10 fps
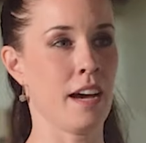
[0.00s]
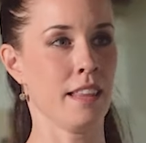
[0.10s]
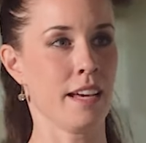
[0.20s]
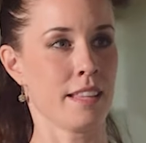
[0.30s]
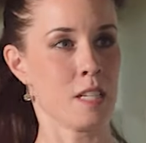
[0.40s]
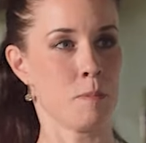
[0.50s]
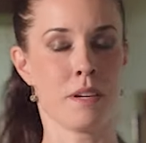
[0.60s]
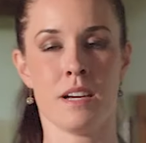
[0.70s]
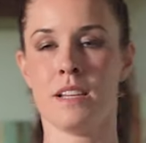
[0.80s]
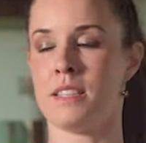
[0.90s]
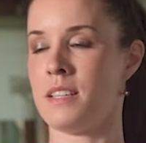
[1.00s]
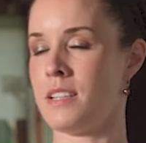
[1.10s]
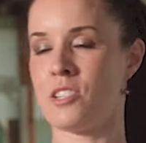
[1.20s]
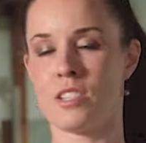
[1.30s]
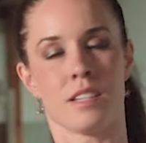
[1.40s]
I like this because
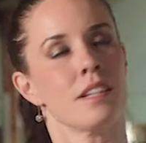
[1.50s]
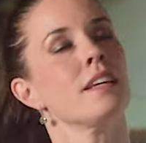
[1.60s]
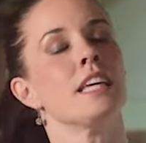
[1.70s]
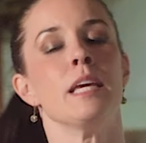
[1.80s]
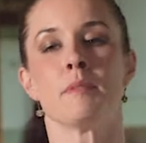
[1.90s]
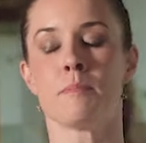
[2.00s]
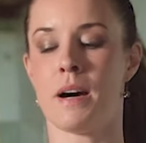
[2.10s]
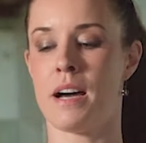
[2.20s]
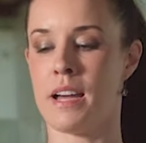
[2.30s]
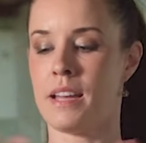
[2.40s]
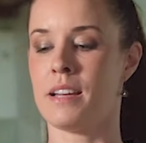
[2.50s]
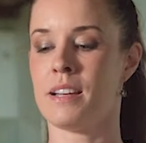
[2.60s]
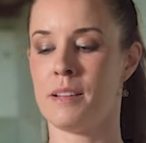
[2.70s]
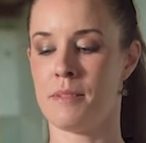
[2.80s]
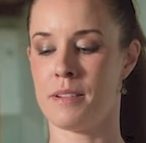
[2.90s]
it just keeps my,
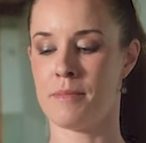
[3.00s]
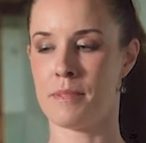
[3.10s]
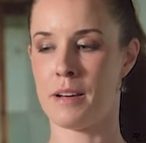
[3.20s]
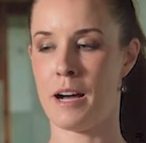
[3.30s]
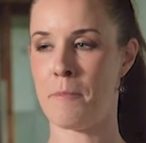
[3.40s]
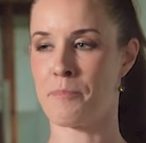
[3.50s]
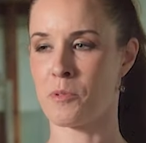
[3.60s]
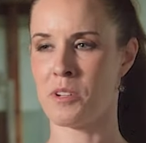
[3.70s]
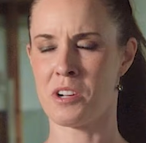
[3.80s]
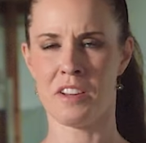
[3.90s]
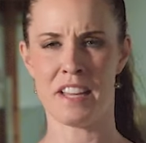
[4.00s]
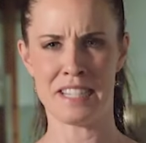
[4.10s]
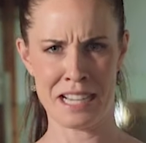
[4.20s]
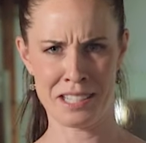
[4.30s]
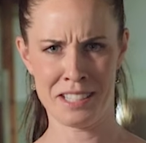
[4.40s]
um, what do you call that,
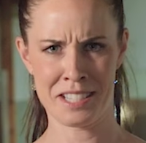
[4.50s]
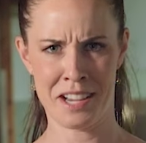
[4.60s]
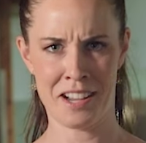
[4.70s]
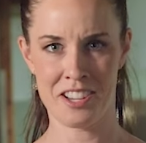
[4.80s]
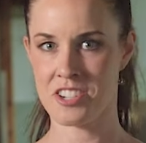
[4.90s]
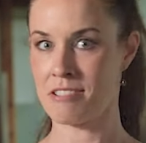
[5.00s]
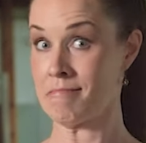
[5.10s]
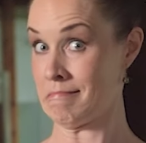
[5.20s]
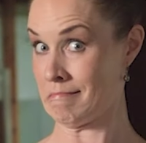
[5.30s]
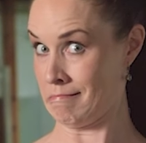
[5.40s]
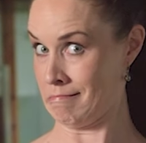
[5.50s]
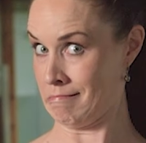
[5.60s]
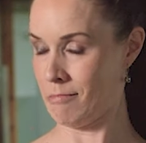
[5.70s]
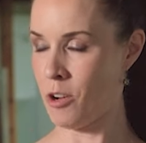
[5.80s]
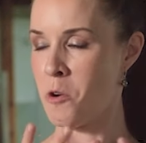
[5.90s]
decolletage?
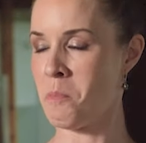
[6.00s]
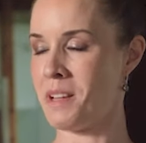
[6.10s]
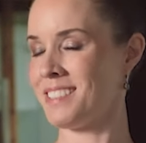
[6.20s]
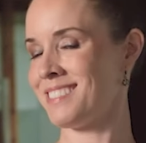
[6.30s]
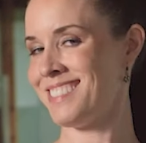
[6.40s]
open.